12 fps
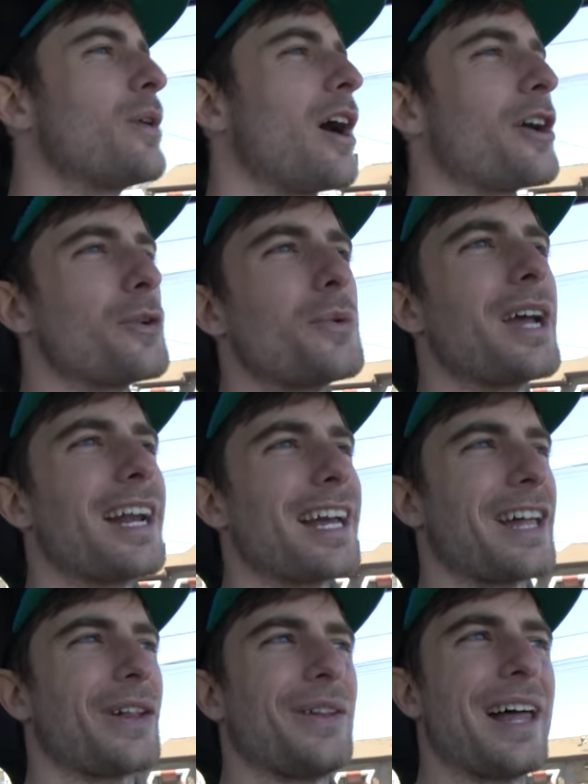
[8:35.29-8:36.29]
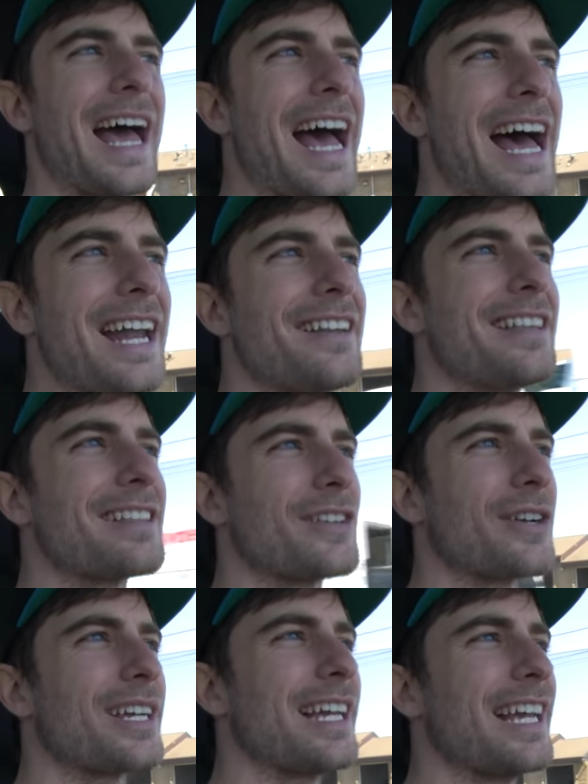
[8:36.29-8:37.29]
Are you kind of glad that
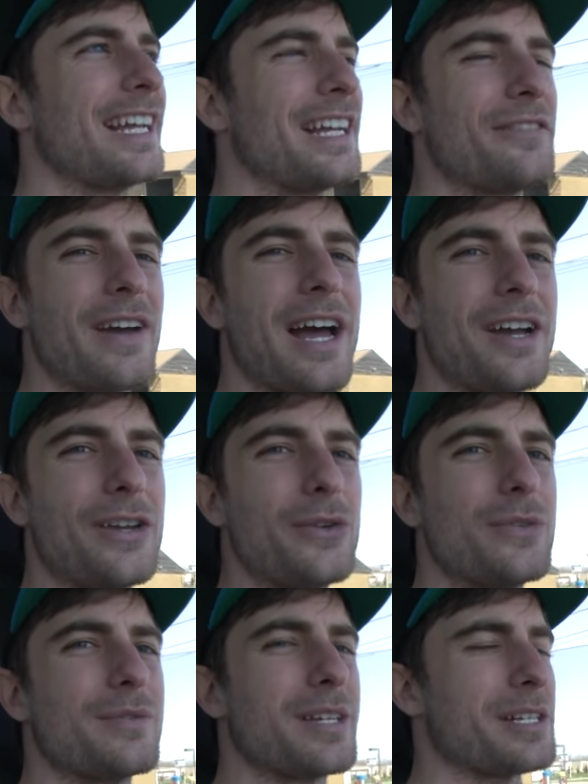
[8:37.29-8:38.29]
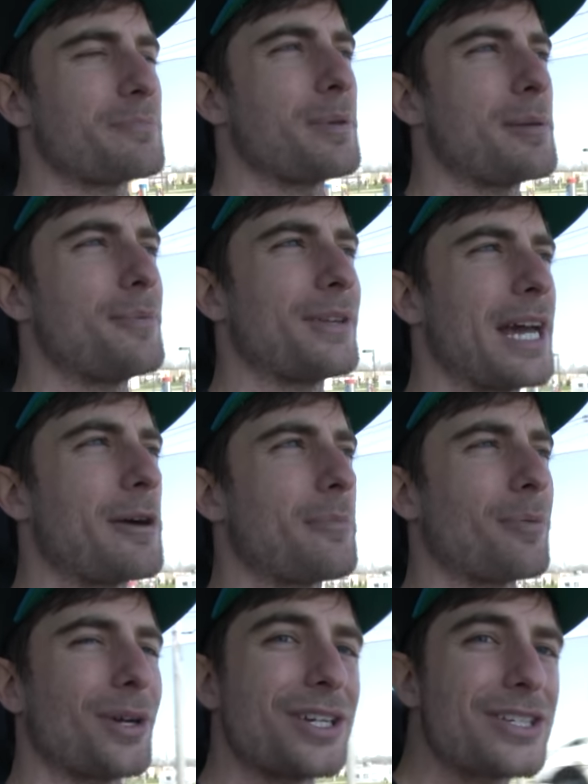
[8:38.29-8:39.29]
they're gaining value because people now
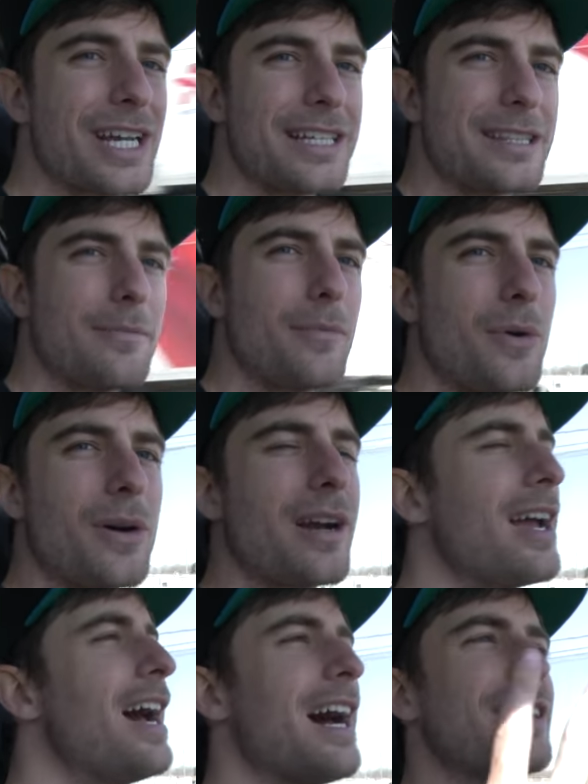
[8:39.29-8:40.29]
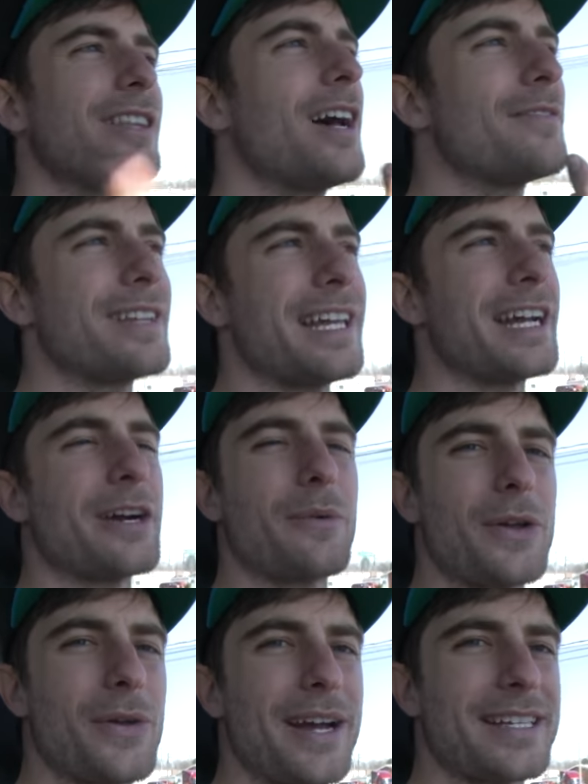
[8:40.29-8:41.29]
appreciate them more? I'd love to hear
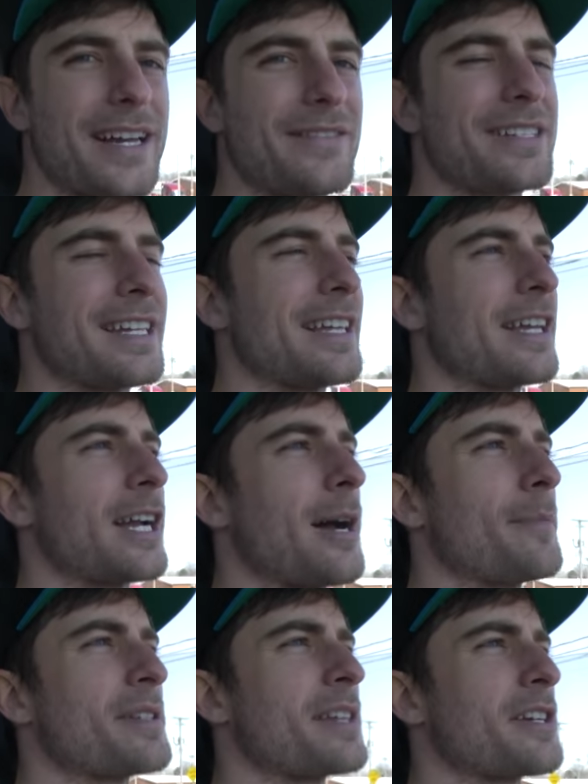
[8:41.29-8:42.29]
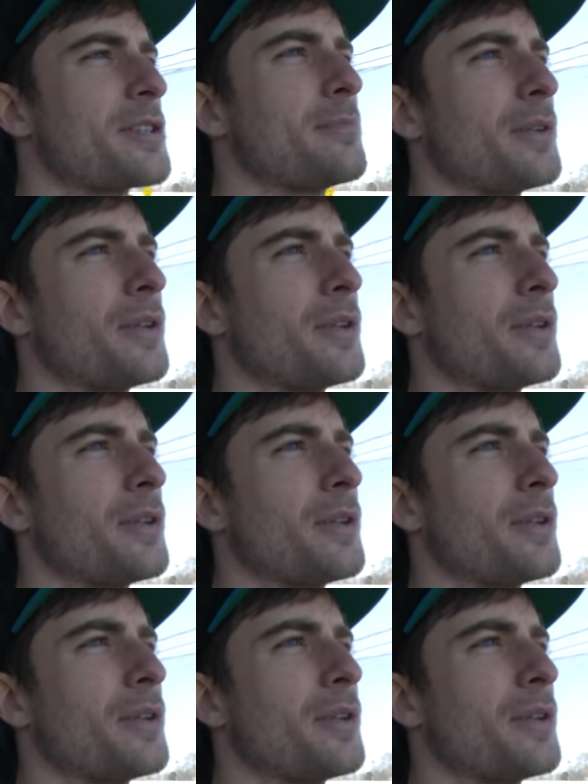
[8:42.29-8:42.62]
what you guys have to say in the comment section